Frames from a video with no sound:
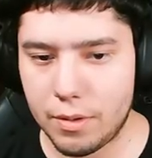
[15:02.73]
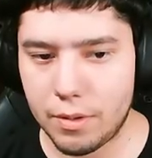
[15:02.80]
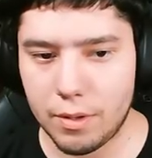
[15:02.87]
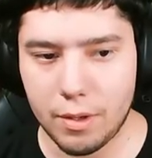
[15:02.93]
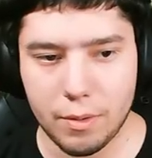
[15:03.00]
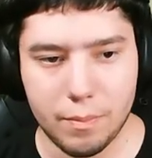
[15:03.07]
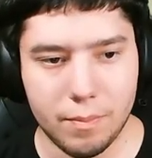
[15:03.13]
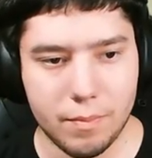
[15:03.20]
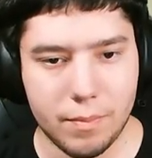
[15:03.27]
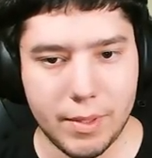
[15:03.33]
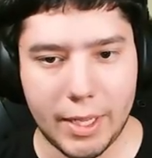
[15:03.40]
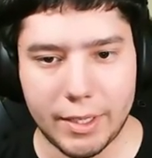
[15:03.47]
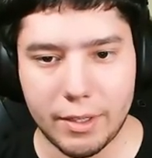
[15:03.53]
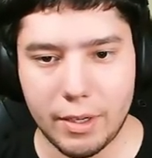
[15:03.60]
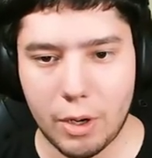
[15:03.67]
Oh,
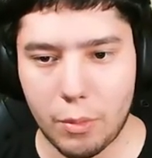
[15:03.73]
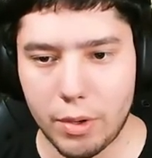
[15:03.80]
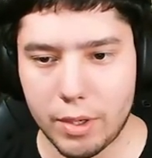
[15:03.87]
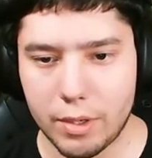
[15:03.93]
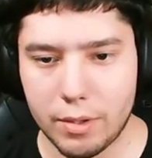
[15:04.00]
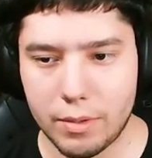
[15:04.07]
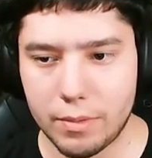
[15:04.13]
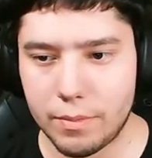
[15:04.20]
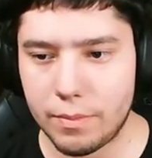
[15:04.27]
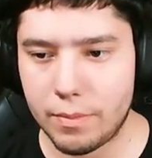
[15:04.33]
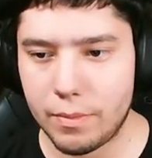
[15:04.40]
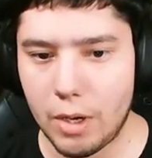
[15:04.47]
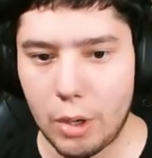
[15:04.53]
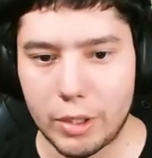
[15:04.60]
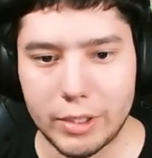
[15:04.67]
that did not work?
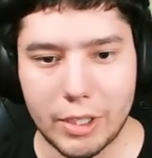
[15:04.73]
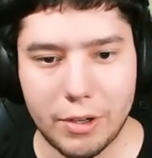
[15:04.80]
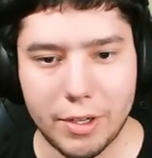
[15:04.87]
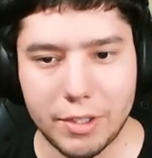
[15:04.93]
Oh, because I already